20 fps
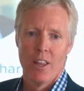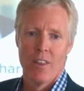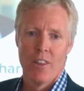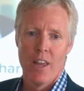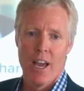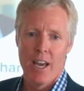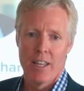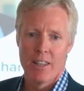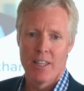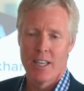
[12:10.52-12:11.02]

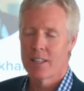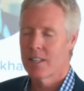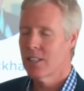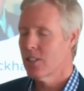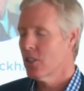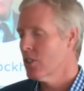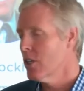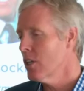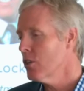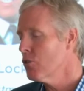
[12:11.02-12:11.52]
That the
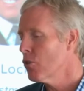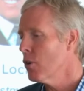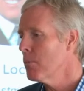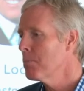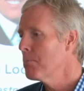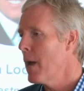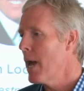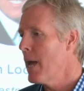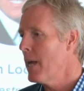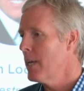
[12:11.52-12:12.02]
central
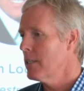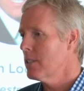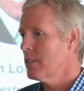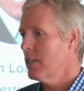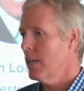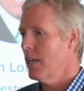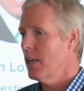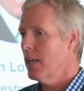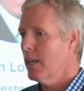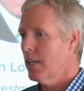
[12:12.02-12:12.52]
banks,
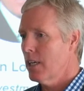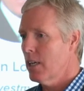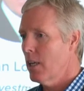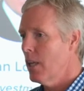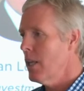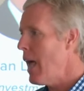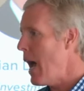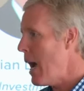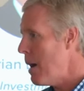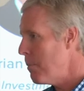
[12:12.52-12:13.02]
in a
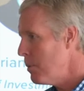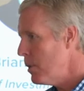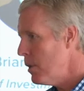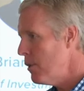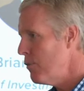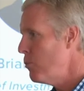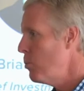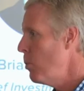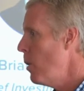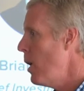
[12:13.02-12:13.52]

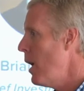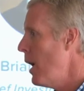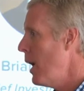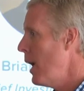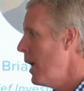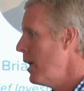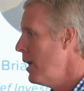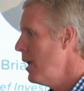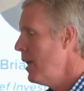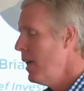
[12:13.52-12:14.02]
collaborative
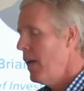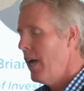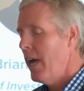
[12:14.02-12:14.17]
way,